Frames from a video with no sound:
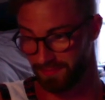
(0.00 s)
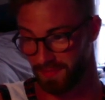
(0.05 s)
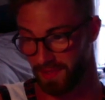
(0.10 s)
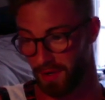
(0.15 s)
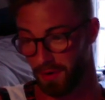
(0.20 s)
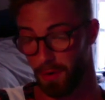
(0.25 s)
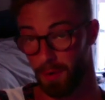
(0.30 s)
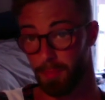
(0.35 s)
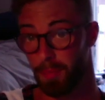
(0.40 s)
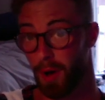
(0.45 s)

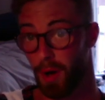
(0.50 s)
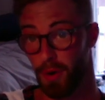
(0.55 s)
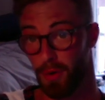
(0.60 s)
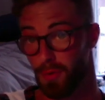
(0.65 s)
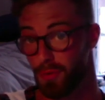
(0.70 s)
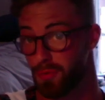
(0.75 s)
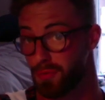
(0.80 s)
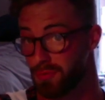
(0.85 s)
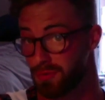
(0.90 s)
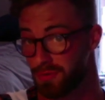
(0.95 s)
they're
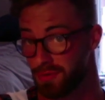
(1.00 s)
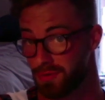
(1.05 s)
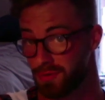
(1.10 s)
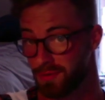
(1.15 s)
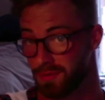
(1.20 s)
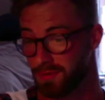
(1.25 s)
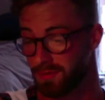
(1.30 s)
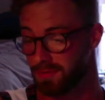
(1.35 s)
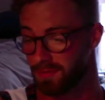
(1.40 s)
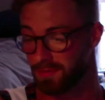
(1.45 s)
opposed
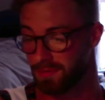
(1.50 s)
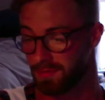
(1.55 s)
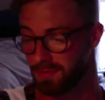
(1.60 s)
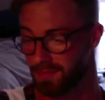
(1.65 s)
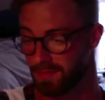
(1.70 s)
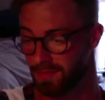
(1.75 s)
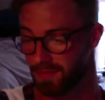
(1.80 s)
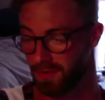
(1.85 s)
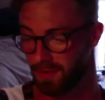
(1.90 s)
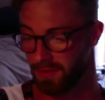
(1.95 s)

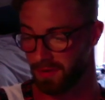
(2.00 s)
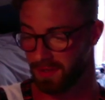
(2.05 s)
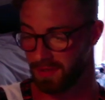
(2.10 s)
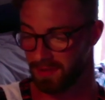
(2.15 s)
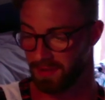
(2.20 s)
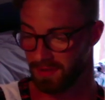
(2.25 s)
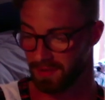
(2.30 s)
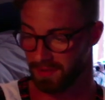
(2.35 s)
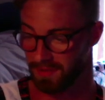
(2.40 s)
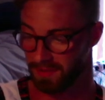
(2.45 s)
or
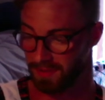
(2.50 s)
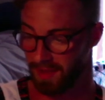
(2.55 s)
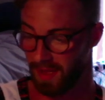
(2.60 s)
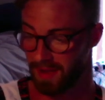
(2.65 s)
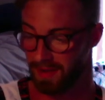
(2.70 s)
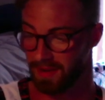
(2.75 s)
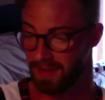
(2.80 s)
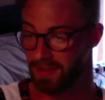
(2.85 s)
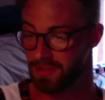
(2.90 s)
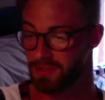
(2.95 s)
anything of
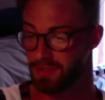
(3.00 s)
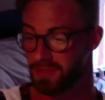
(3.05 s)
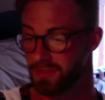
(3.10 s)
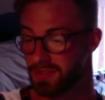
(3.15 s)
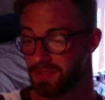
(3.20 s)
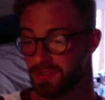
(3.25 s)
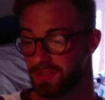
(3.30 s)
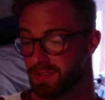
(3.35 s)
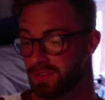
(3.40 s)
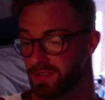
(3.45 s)
that nature.
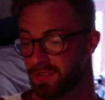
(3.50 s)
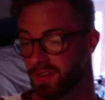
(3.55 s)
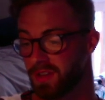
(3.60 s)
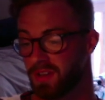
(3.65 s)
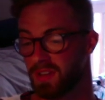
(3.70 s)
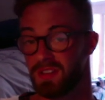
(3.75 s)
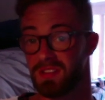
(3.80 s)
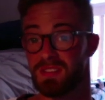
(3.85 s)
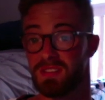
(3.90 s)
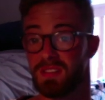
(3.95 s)
It's just
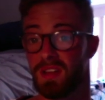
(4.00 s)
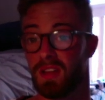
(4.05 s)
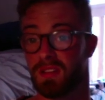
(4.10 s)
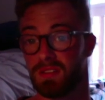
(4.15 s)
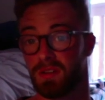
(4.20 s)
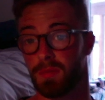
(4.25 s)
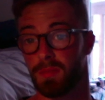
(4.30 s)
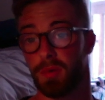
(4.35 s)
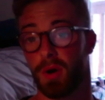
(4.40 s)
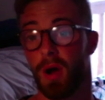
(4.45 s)
like it's not
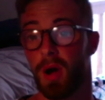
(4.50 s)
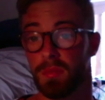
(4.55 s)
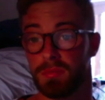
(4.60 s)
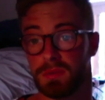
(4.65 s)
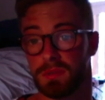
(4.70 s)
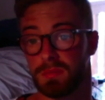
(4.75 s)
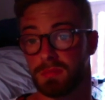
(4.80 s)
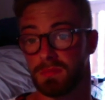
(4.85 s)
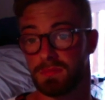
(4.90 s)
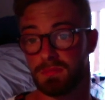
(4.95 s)
their
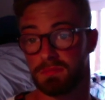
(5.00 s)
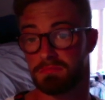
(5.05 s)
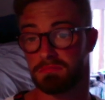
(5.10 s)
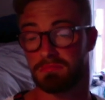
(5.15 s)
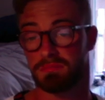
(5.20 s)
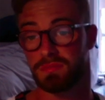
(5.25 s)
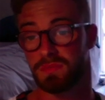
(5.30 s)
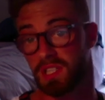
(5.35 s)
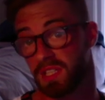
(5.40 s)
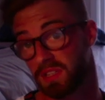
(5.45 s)
problem
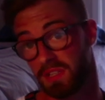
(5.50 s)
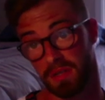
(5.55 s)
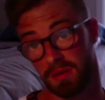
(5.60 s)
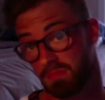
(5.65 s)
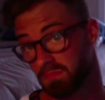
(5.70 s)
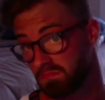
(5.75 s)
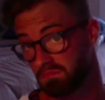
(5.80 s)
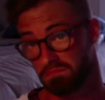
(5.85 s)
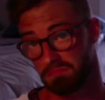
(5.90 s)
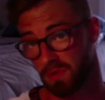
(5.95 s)
to them.
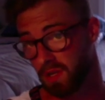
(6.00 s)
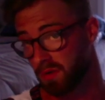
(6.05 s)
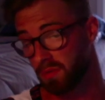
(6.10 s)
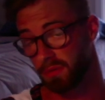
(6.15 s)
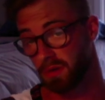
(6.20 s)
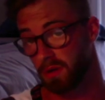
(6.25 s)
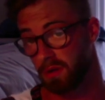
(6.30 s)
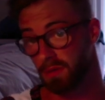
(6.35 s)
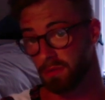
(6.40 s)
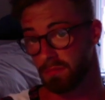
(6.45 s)
They
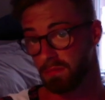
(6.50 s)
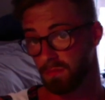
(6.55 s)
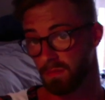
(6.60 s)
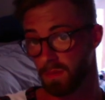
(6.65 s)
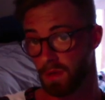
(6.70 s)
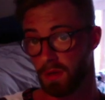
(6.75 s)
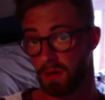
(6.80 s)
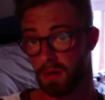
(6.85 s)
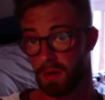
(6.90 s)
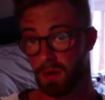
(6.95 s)
don't care.
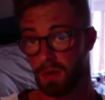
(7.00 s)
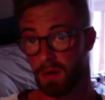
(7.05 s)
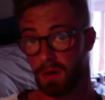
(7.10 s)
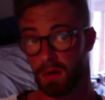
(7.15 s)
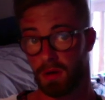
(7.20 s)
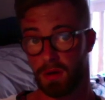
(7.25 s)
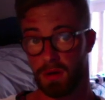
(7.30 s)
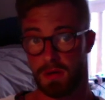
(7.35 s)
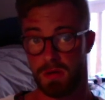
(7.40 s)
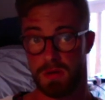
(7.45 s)

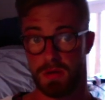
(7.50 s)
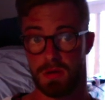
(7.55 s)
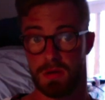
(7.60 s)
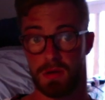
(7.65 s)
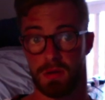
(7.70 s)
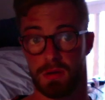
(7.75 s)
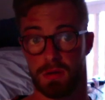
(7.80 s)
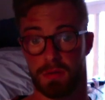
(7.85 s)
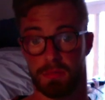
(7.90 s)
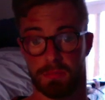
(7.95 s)

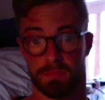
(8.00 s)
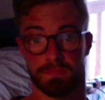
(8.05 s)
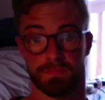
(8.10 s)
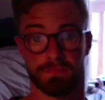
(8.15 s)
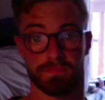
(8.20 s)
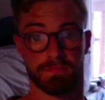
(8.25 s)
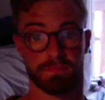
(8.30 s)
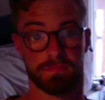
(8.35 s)
Um,